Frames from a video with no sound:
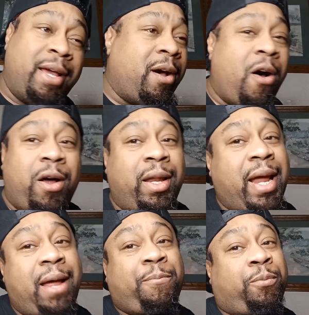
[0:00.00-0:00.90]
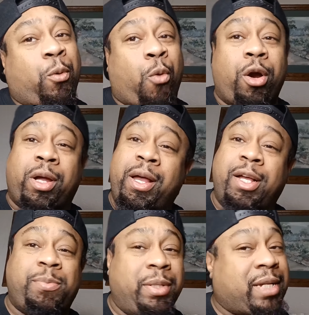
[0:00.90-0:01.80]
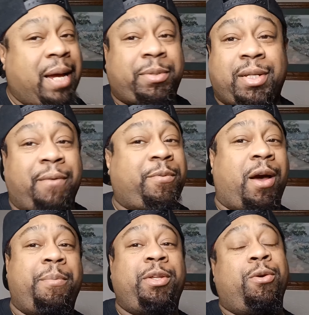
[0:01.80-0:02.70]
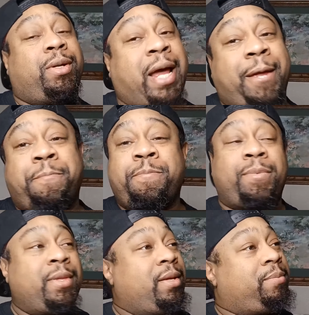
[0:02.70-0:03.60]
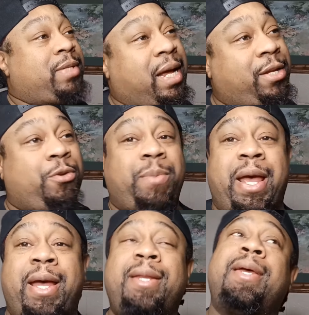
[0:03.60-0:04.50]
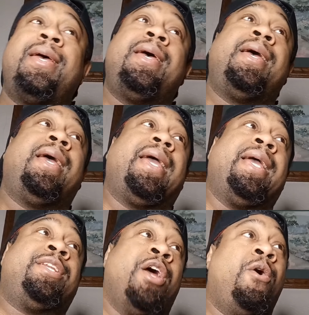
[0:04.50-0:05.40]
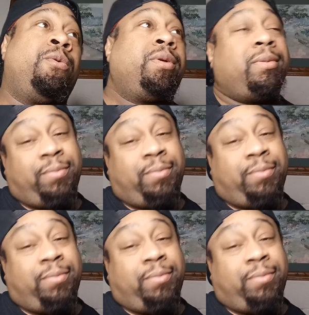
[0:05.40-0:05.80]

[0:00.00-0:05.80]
all of that work husband type stuff y'all be doing. Like, I'm telling you, man, it don't.